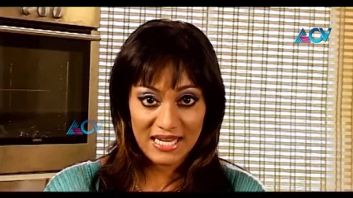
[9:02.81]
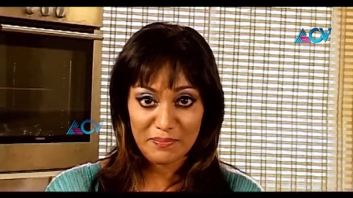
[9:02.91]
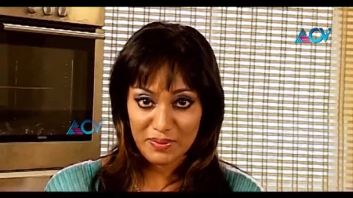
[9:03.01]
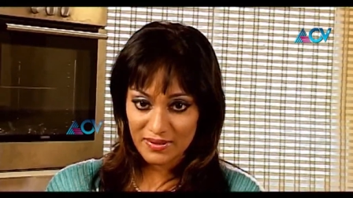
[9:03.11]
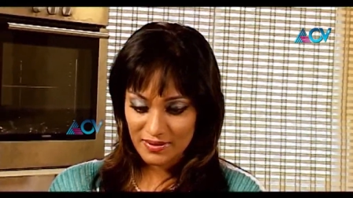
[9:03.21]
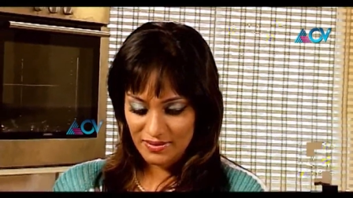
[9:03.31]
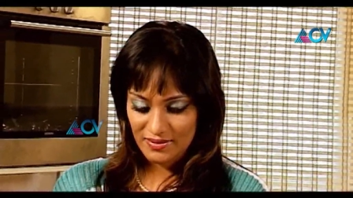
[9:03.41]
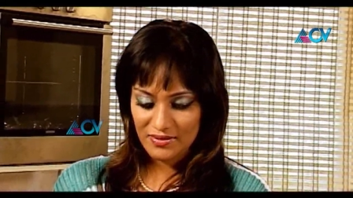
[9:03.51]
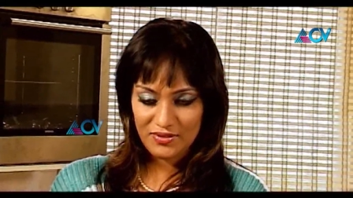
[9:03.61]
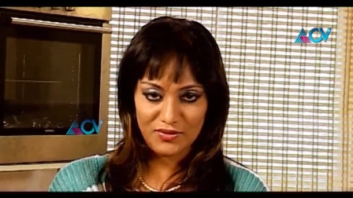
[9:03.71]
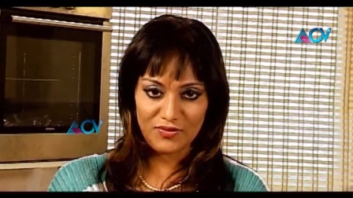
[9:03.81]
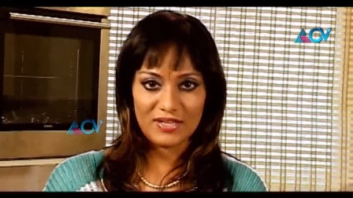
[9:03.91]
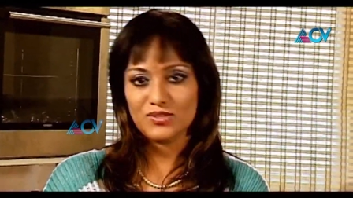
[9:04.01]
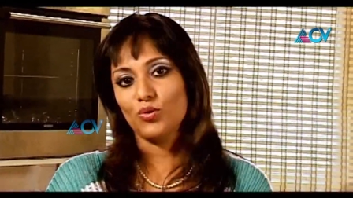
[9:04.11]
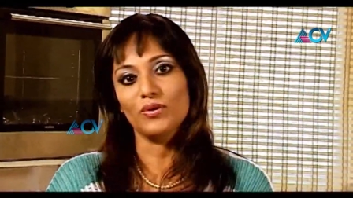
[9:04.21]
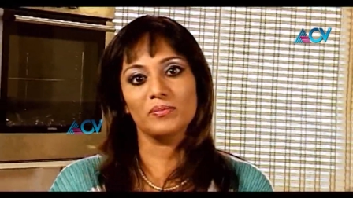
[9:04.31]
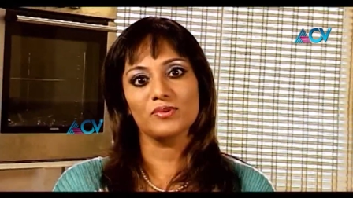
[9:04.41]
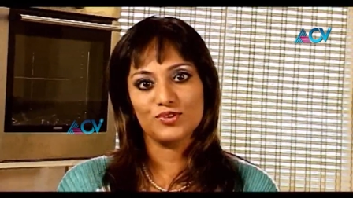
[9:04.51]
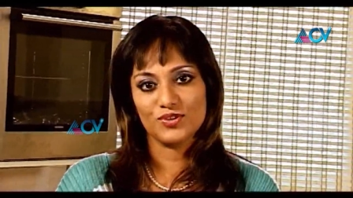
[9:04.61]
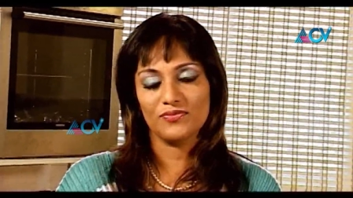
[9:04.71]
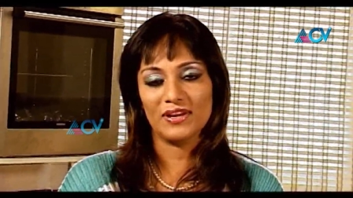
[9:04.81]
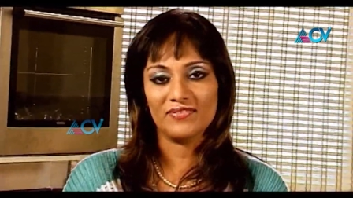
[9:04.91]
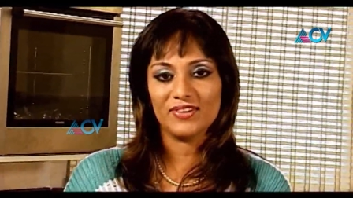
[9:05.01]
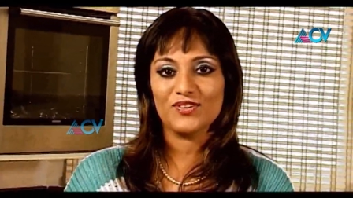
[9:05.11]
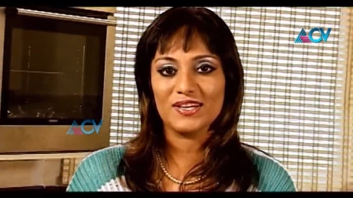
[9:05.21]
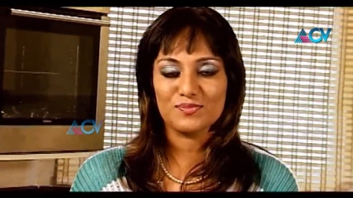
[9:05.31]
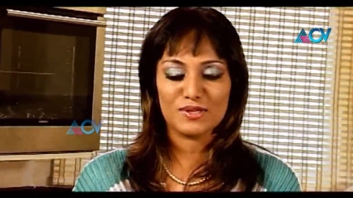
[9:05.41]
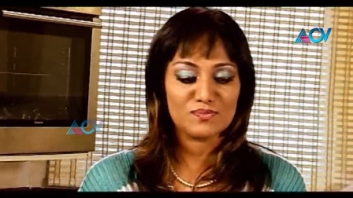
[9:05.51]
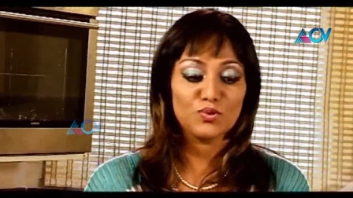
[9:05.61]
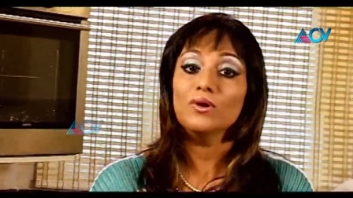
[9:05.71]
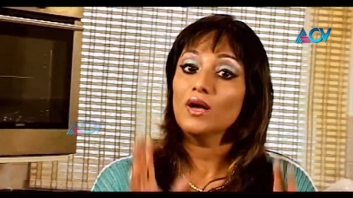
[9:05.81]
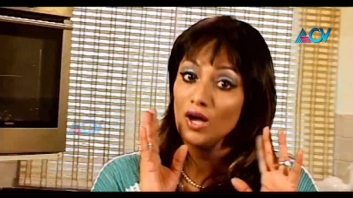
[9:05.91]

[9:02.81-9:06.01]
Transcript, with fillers: temper uh, the rice or I'm going to flavor the rice once more.